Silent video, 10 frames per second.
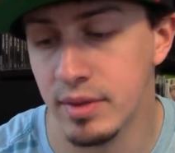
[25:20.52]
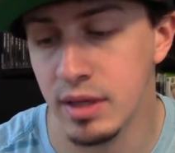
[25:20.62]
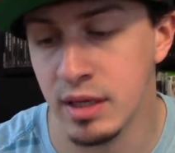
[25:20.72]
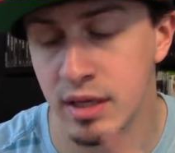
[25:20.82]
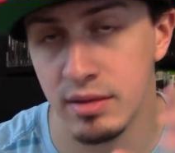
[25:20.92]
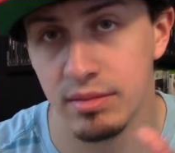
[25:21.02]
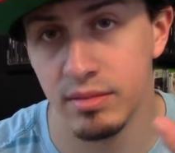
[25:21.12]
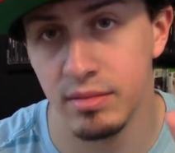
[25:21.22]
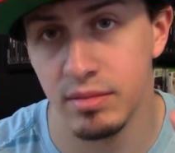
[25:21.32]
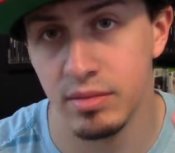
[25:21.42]
it
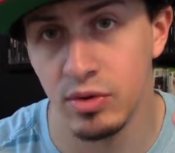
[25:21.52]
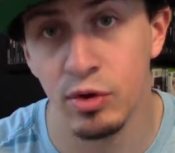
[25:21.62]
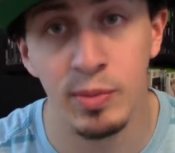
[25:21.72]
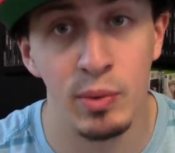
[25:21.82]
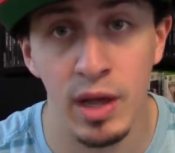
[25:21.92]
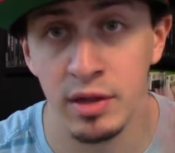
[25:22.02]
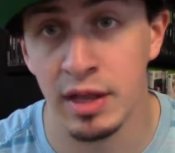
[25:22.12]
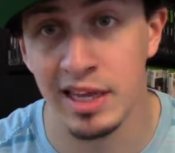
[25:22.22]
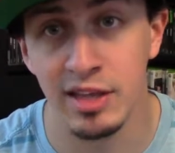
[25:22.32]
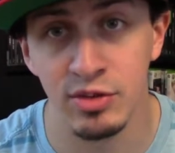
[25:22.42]
took me a while to
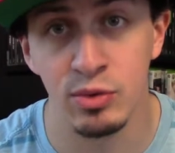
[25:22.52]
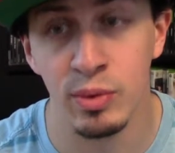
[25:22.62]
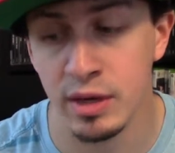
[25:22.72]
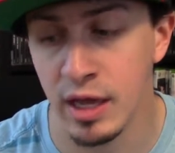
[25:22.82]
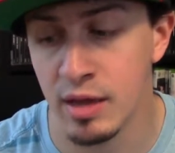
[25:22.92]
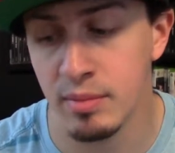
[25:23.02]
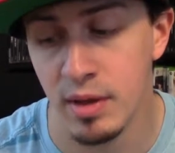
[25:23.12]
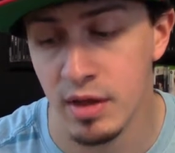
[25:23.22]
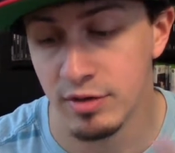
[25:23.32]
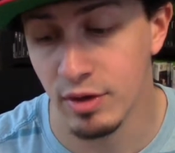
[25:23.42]
like get through one game,
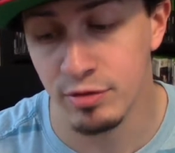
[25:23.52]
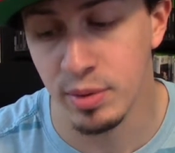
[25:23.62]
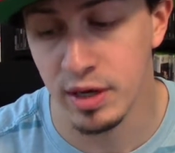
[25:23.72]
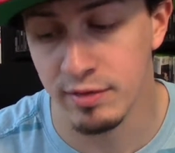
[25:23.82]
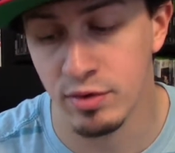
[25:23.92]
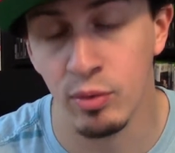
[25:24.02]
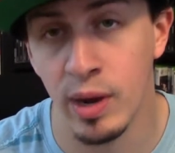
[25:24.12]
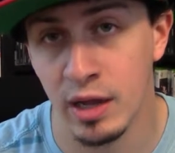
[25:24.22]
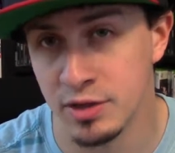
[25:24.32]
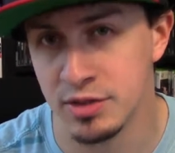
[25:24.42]
so I was playing it for a
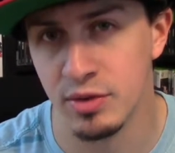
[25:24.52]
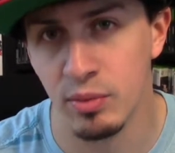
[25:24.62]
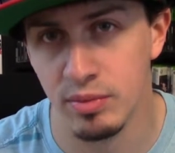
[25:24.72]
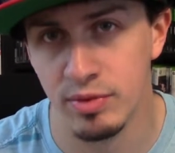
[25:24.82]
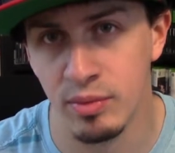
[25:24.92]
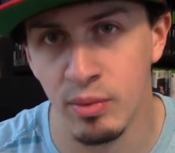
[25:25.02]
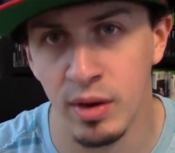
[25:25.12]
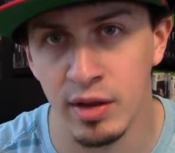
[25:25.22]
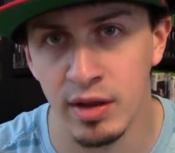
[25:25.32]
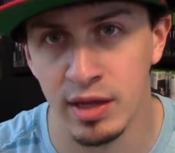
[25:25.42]
while, just the
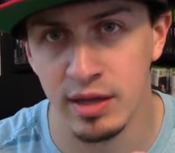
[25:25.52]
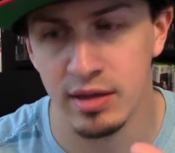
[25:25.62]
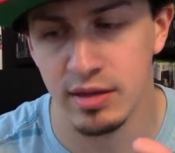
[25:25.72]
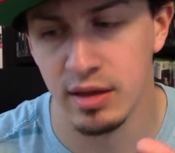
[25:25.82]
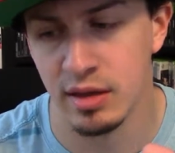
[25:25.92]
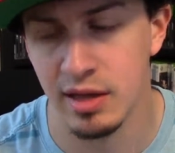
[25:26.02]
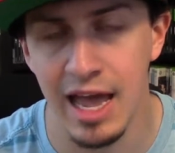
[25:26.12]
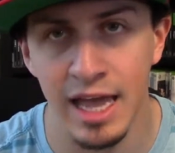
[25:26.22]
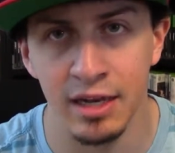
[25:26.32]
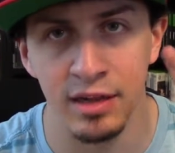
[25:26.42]
one like
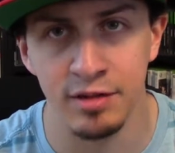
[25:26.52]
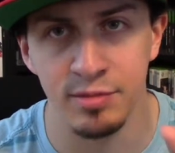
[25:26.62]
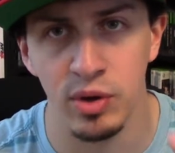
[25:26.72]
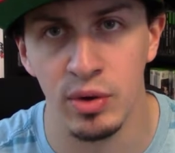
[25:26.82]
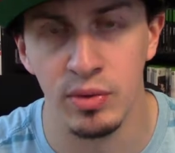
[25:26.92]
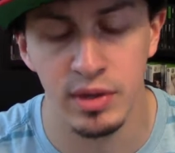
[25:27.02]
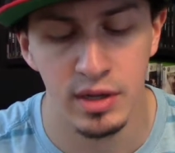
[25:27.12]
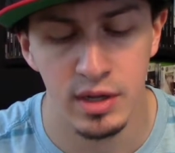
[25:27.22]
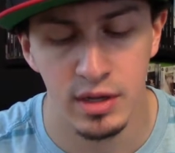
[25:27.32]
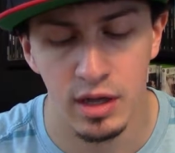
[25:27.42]
endless mode.
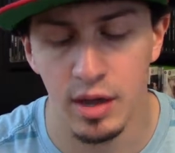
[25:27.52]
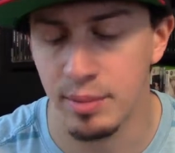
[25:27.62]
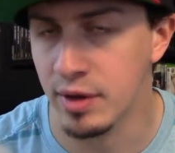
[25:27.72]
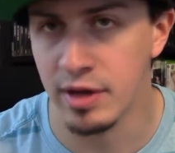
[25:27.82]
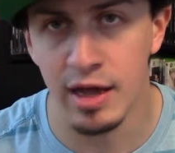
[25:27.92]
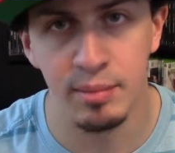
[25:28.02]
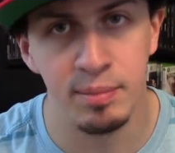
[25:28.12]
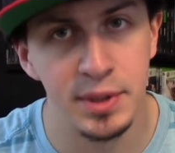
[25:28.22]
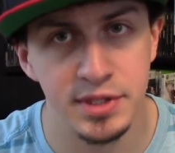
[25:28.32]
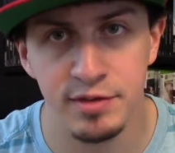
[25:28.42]
They got a
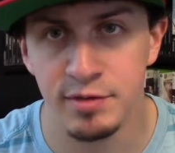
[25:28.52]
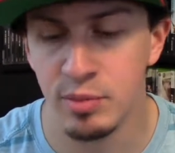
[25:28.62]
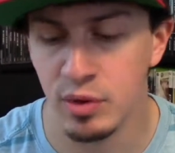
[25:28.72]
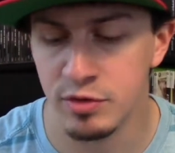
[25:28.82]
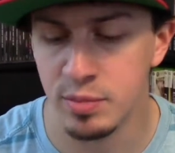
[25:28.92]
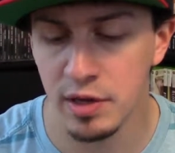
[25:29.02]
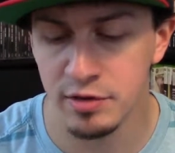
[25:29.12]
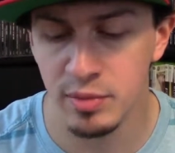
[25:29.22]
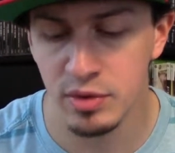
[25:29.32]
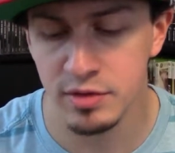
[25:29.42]
bunch of different modes,
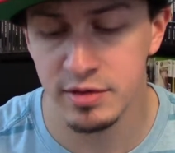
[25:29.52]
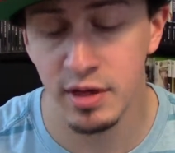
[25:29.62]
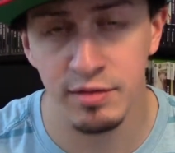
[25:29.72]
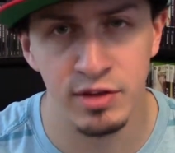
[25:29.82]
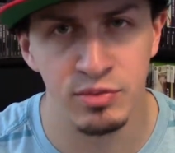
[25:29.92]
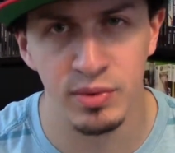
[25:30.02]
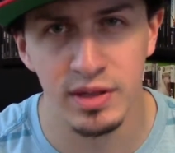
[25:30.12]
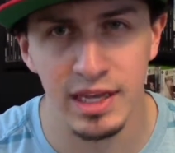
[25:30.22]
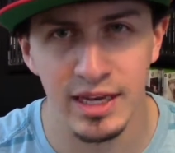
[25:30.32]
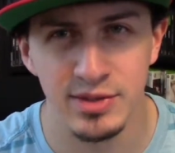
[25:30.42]
puzzle modes and stuff. It's
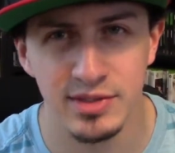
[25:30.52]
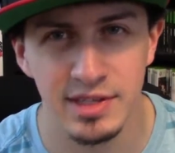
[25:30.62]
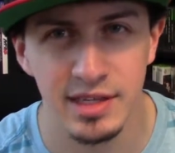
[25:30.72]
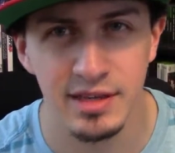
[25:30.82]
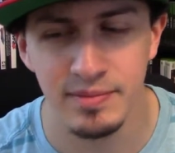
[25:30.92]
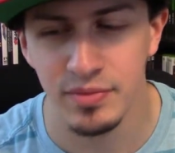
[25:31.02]
really interesting.